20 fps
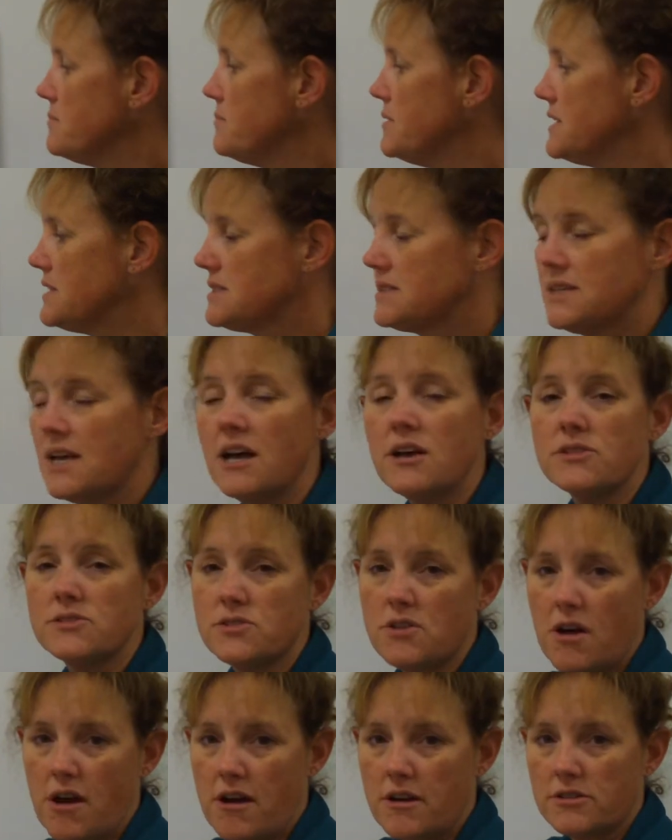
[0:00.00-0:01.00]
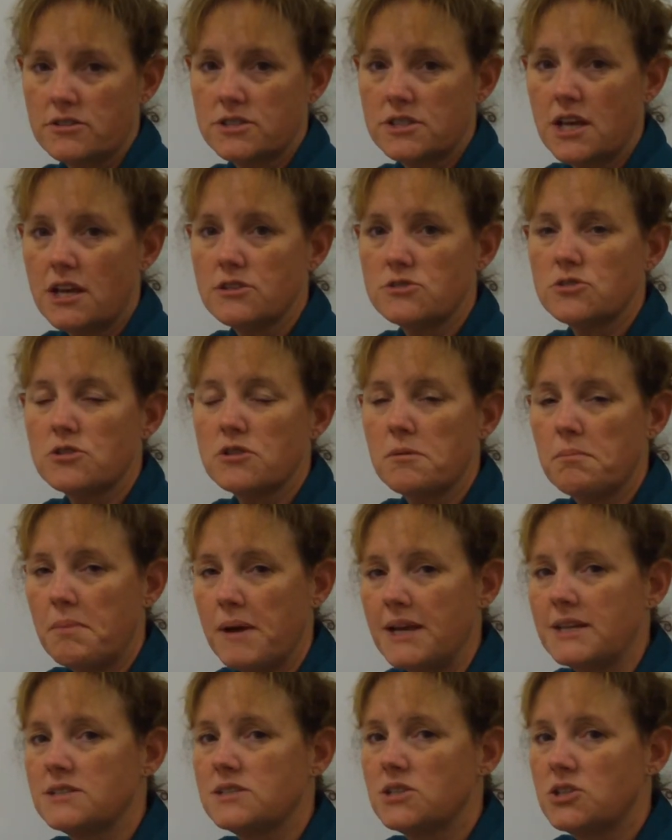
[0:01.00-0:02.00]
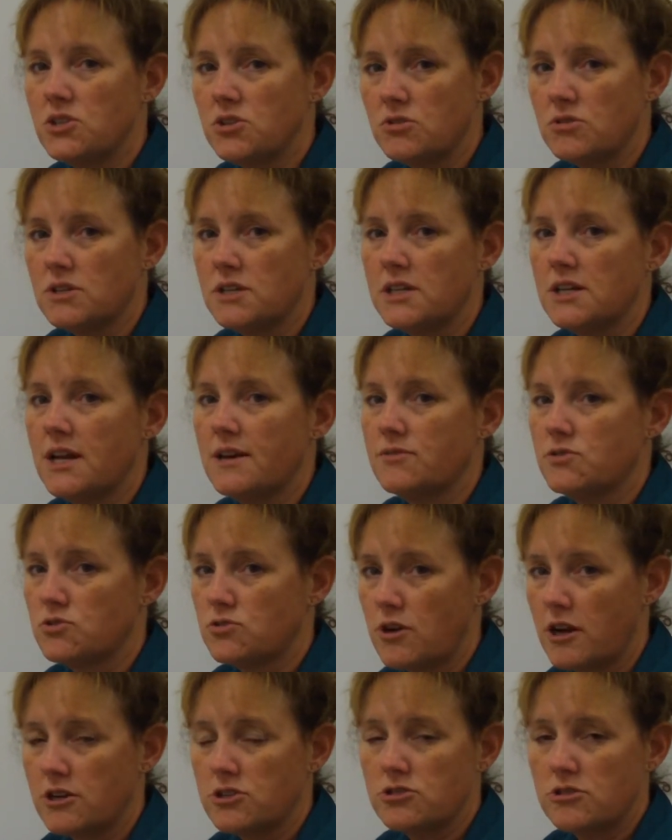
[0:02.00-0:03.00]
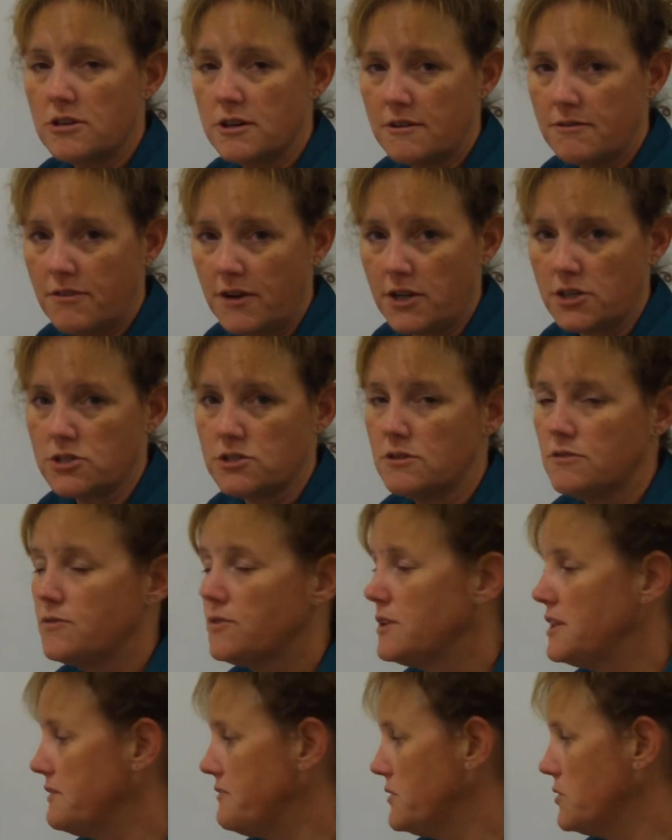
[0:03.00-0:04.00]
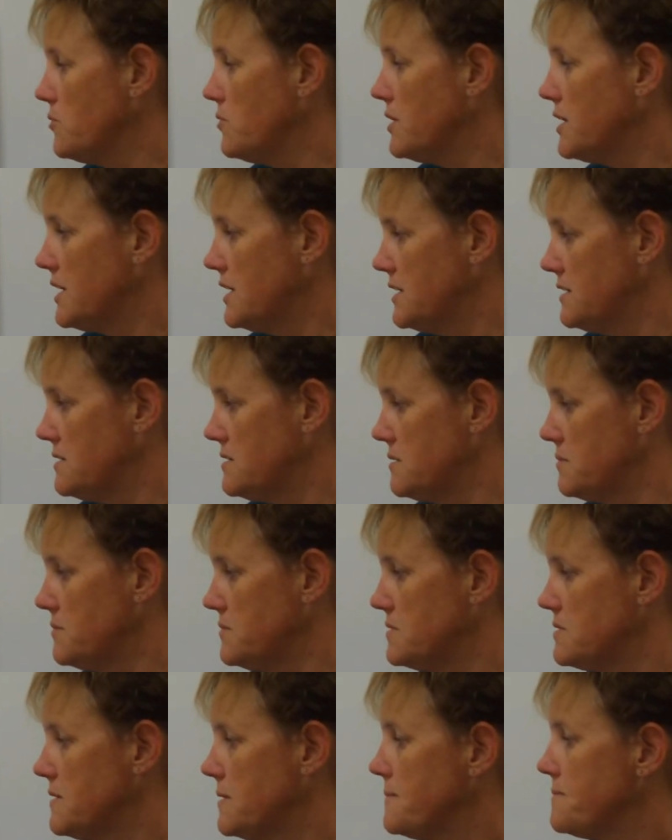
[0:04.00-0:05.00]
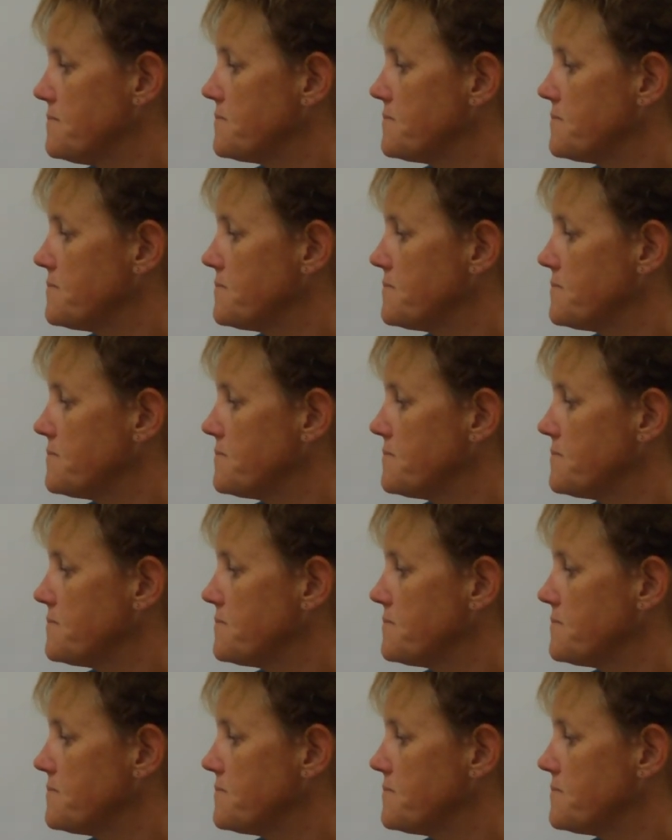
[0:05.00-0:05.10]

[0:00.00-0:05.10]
but cells are. Cells are the basic unit of structure and function for living organisms.